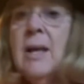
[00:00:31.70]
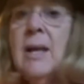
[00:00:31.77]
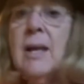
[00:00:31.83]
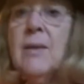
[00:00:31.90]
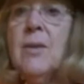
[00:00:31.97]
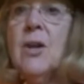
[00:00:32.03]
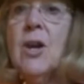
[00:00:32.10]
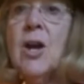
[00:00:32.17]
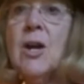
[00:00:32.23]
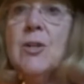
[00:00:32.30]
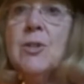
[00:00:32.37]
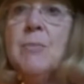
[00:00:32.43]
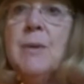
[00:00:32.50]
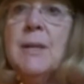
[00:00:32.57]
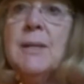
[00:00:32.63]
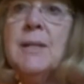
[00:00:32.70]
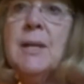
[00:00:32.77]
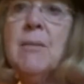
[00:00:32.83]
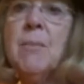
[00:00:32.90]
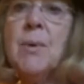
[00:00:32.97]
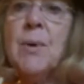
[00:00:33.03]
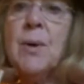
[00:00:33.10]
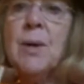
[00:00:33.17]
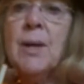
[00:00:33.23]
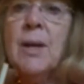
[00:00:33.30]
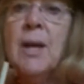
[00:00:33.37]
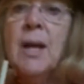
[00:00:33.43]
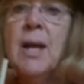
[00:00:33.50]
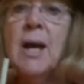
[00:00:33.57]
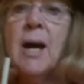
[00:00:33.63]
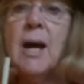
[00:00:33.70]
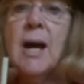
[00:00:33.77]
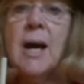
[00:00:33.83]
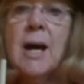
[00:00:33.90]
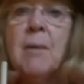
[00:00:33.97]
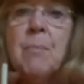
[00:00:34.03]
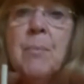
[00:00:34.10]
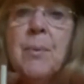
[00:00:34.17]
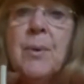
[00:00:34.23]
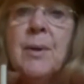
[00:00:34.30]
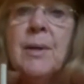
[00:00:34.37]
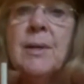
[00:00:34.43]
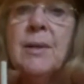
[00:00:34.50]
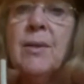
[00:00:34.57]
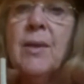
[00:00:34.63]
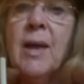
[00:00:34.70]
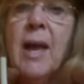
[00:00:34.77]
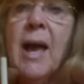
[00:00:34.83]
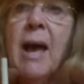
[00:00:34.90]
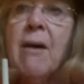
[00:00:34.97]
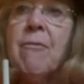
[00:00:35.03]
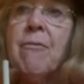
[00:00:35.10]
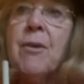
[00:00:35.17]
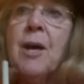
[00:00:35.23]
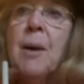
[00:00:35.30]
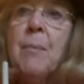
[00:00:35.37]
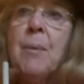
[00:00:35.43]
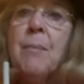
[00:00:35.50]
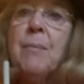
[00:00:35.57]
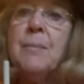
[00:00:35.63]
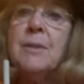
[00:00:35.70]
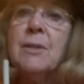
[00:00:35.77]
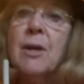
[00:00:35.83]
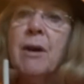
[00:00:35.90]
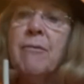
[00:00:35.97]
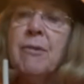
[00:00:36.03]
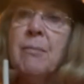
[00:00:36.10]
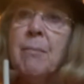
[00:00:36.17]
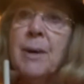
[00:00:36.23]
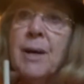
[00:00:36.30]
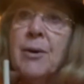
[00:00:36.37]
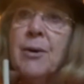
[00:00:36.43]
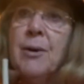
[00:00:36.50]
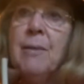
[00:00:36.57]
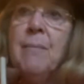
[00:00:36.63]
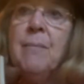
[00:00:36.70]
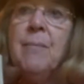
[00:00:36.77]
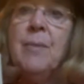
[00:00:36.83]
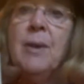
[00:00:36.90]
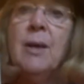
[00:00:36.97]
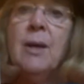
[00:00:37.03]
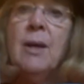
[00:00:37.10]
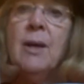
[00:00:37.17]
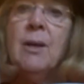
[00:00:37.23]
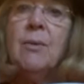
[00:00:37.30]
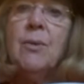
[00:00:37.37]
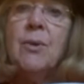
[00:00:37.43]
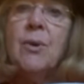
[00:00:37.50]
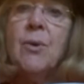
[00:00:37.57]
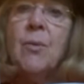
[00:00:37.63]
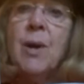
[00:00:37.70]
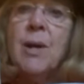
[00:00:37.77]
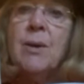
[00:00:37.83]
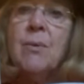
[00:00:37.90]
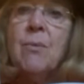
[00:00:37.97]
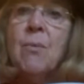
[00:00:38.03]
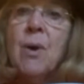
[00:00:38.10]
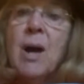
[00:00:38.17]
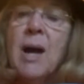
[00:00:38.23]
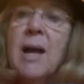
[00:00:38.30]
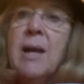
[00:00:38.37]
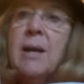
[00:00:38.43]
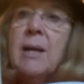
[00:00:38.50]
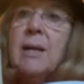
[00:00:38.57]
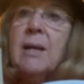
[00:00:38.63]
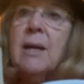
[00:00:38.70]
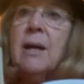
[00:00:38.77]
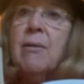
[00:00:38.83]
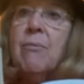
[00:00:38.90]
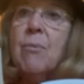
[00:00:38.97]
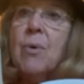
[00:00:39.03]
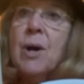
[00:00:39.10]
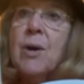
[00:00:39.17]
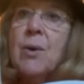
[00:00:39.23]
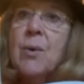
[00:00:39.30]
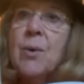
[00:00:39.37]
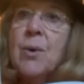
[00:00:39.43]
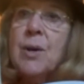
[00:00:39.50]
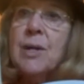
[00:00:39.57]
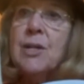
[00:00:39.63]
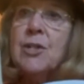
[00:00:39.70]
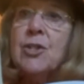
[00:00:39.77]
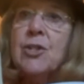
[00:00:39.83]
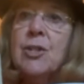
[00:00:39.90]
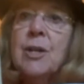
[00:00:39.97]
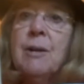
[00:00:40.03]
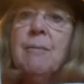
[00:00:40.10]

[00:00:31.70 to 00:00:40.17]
In the large mixing bowl, I put the 1/2 cup of softened butter, the grated rind of 1 orange,